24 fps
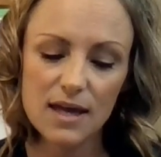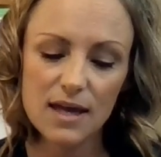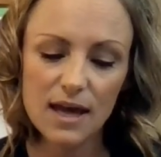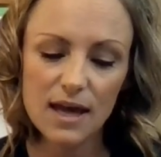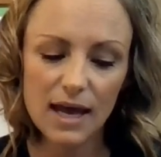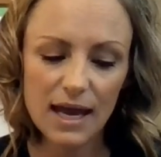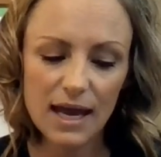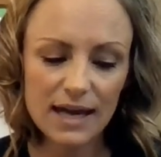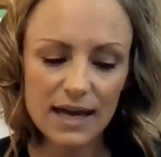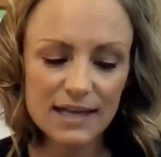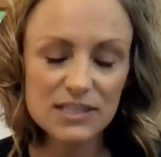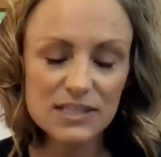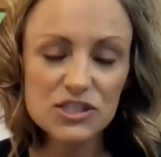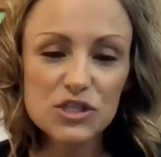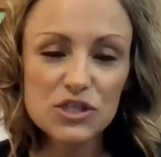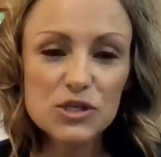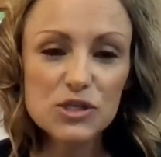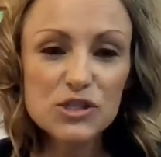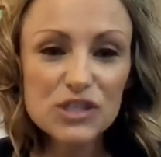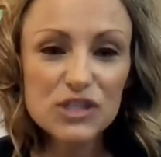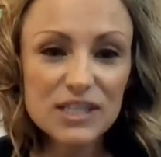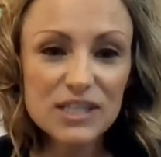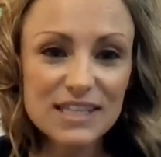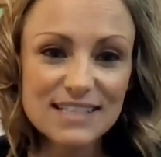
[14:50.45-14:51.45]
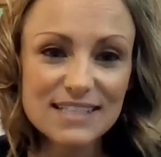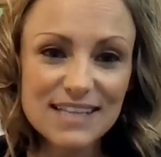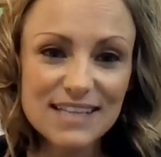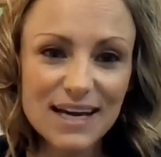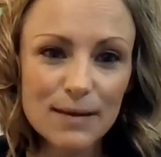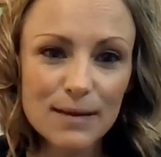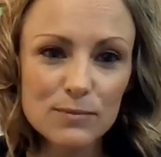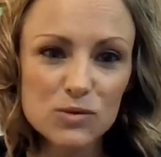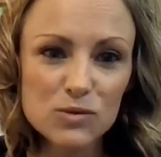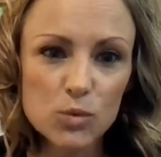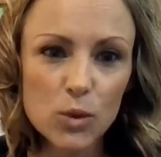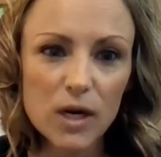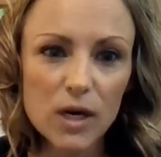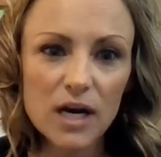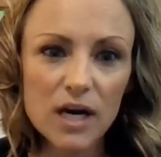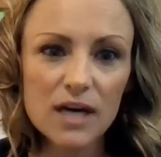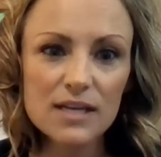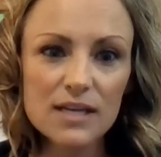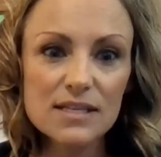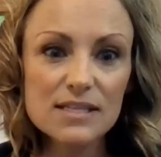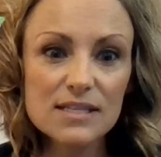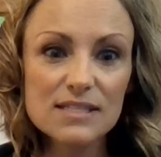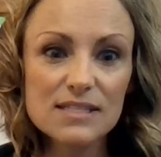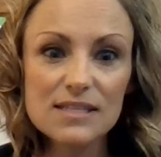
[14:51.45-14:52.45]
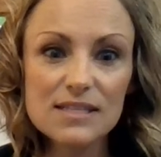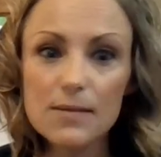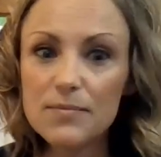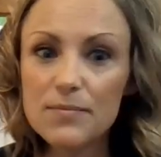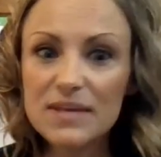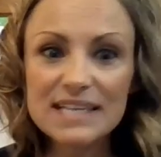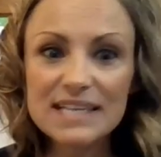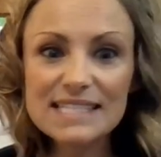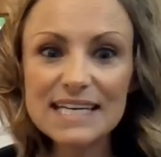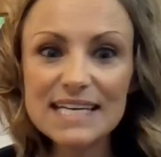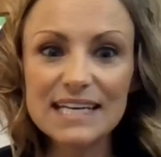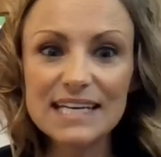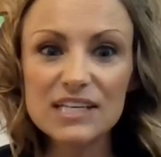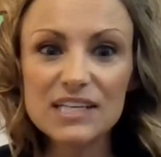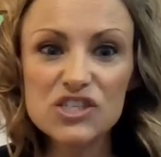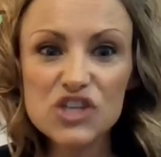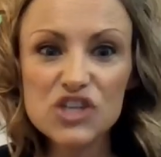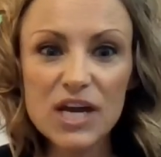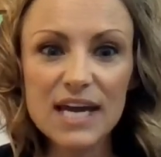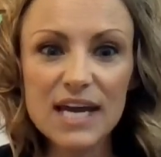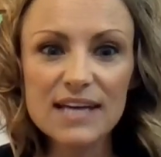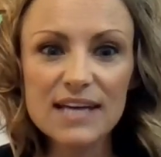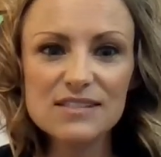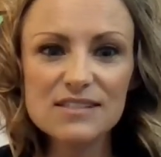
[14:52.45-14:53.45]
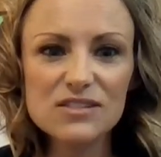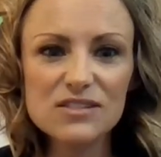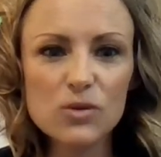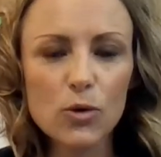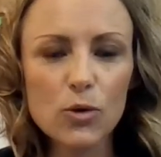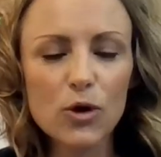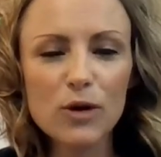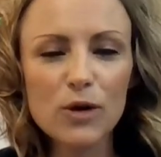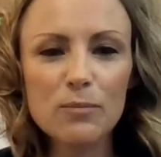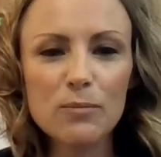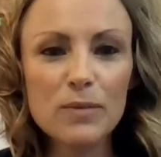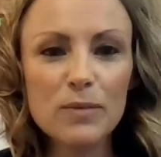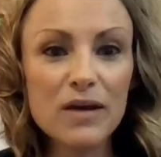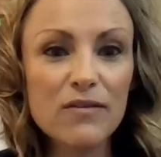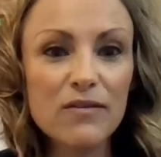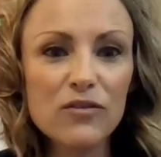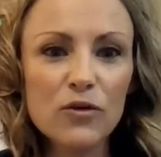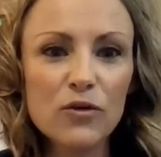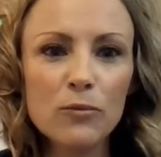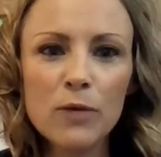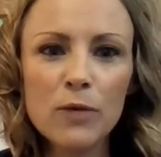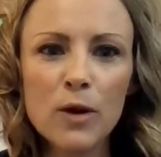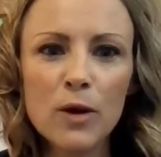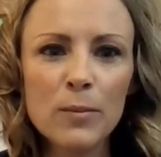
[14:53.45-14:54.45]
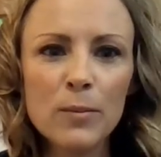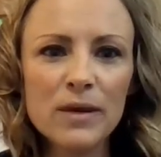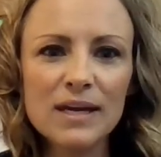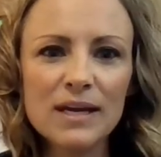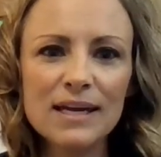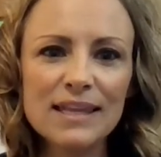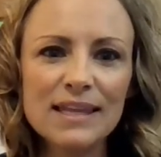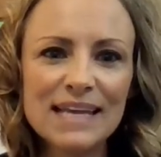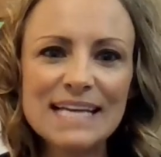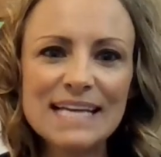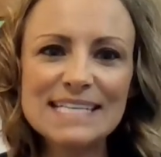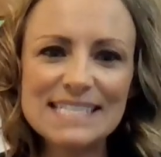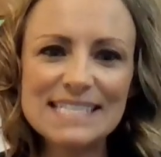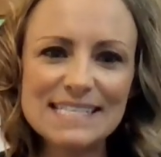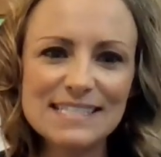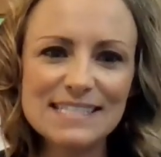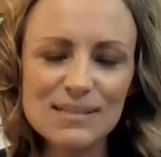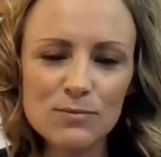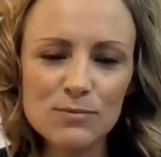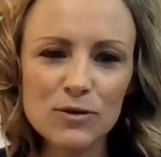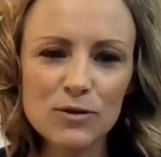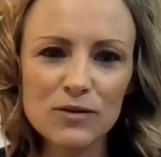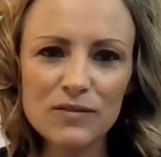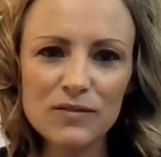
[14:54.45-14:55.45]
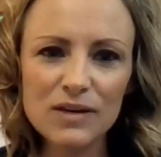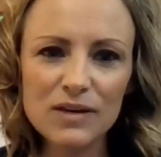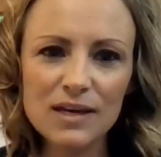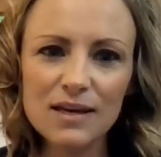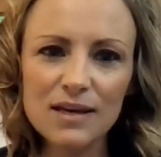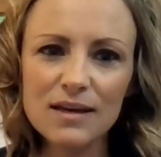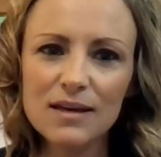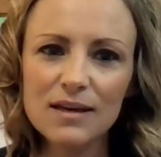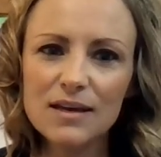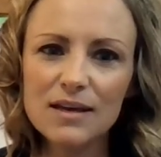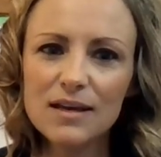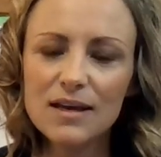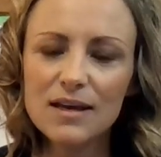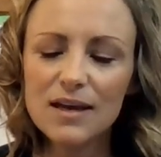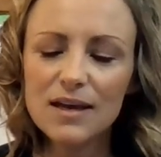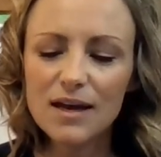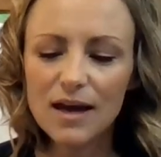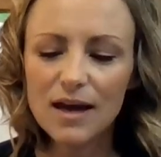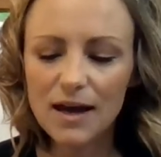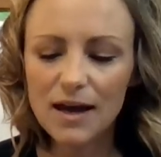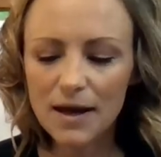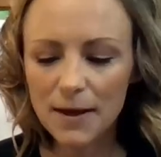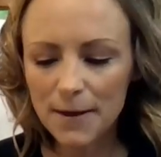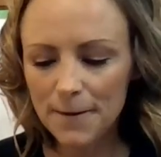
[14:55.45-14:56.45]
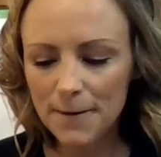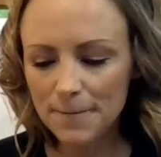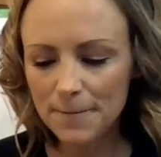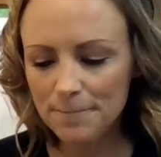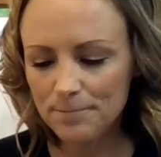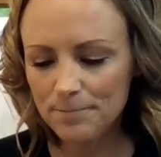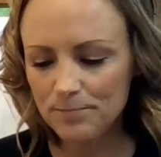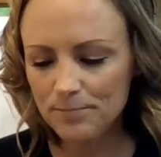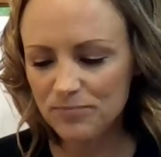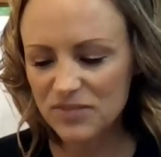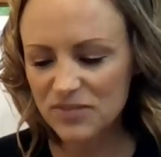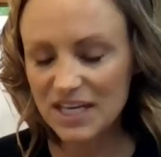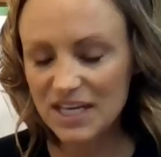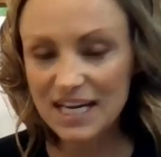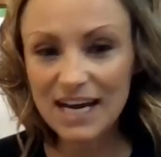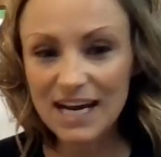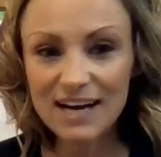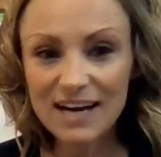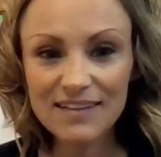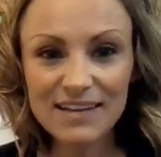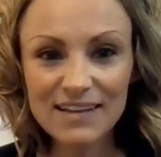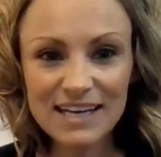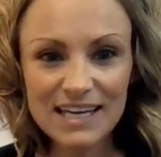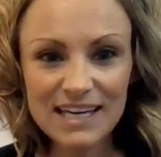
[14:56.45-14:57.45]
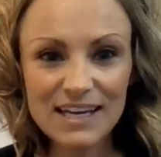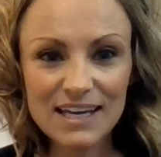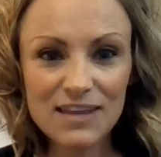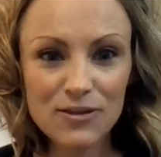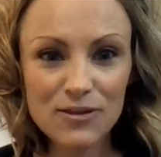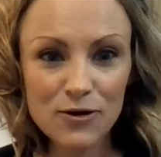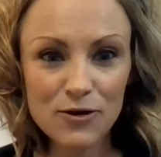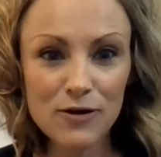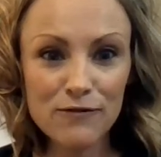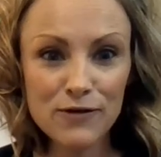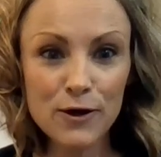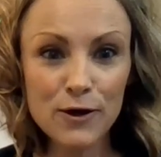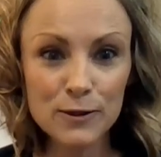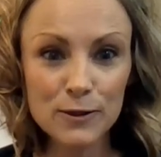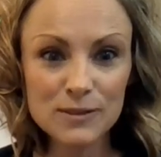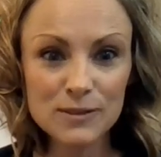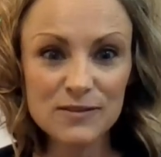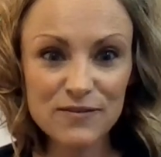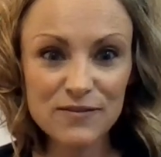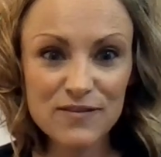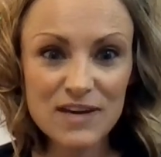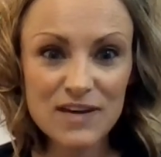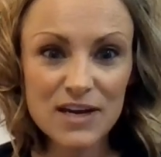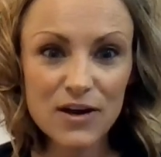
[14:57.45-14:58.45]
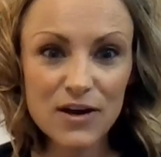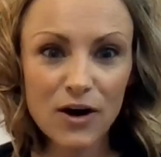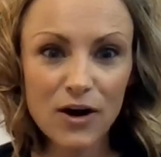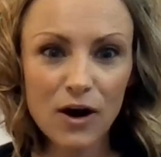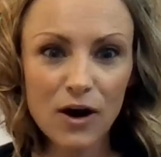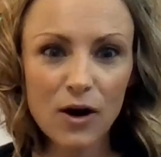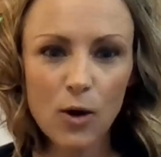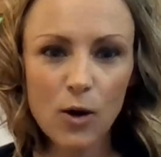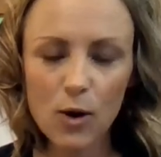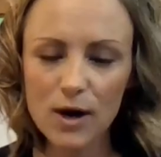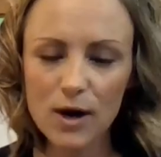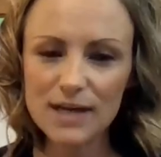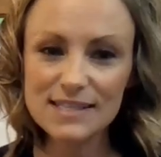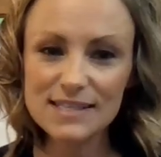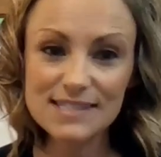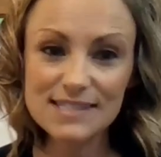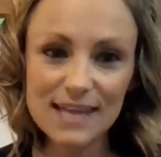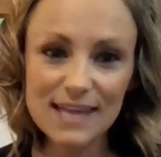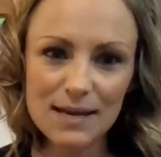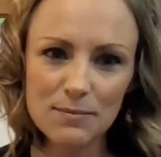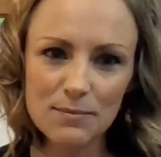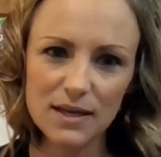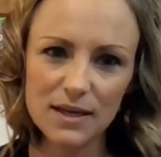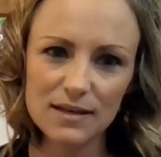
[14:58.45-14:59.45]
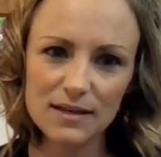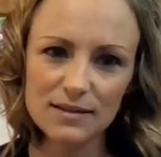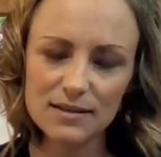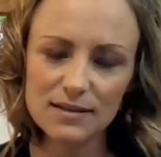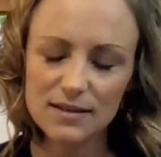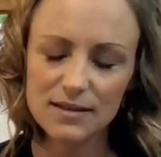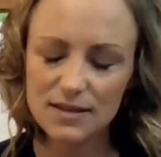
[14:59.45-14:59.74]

And it's usually in the times where something's getting chased or a pivotal moment in that Disney movie that kind of like either evokes fear or excitement.